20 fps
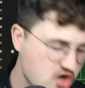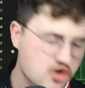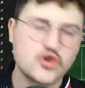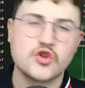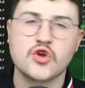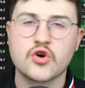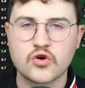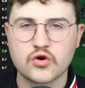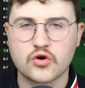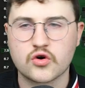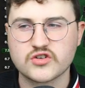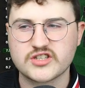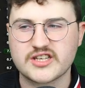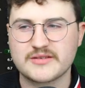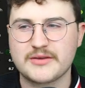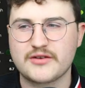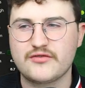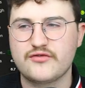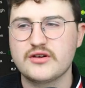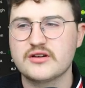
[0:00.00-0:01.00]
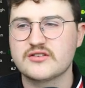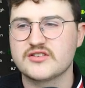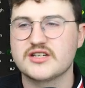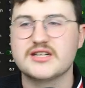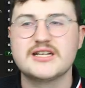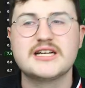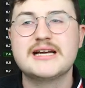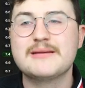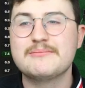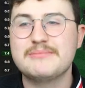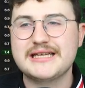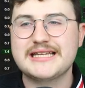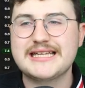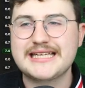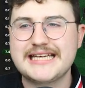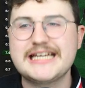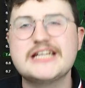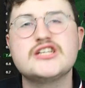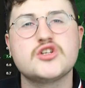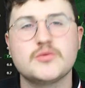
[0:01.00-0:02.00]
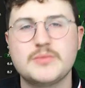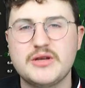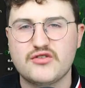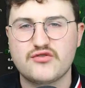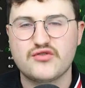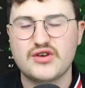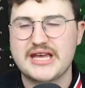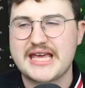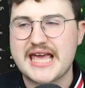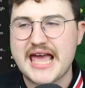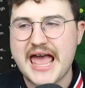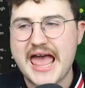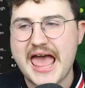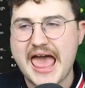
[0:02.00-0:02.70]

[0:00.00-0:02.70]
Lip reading: no holding midfielder, meaning he should be free